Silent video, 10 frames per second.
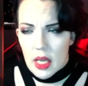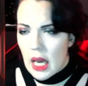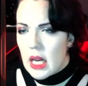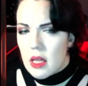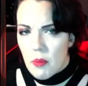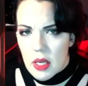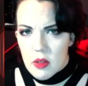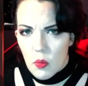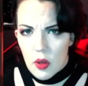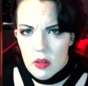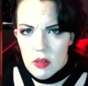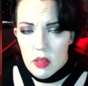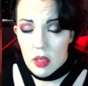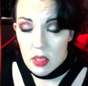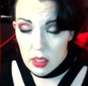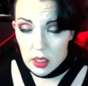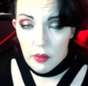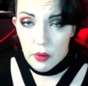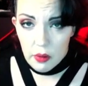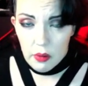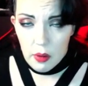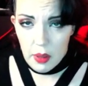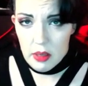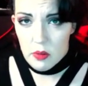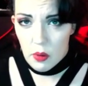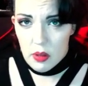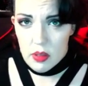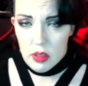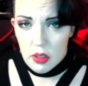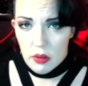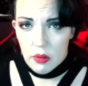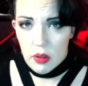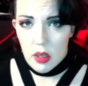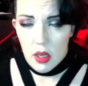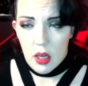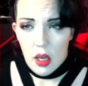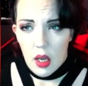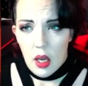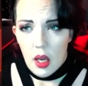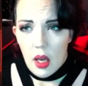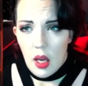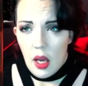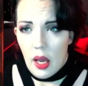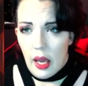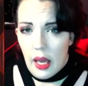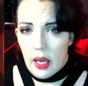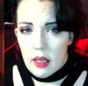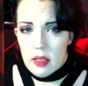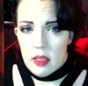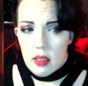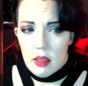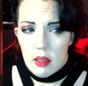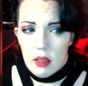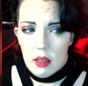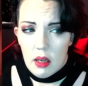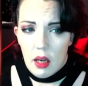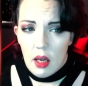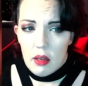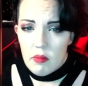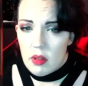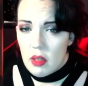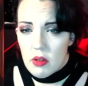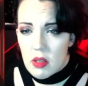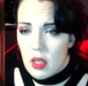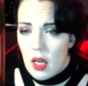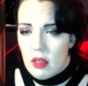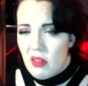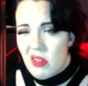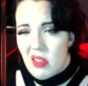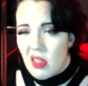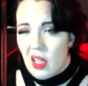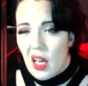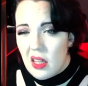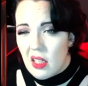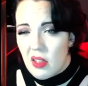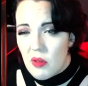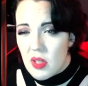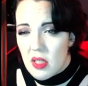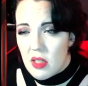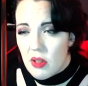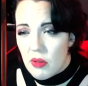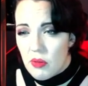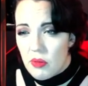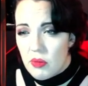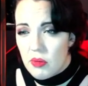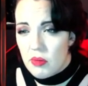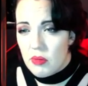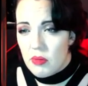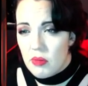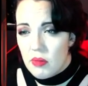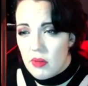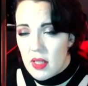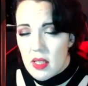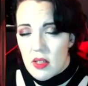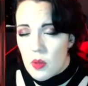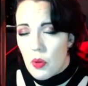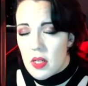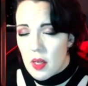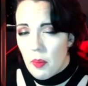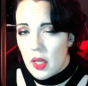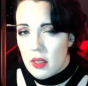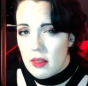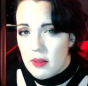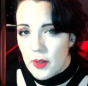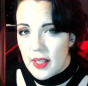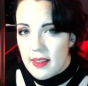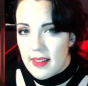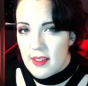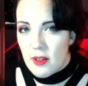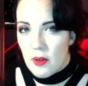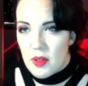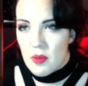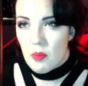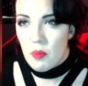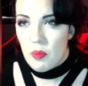I edit the best ones, deliver the best ones to you. And there's just a lot that goes into, it's not just pressing a button, right? So it's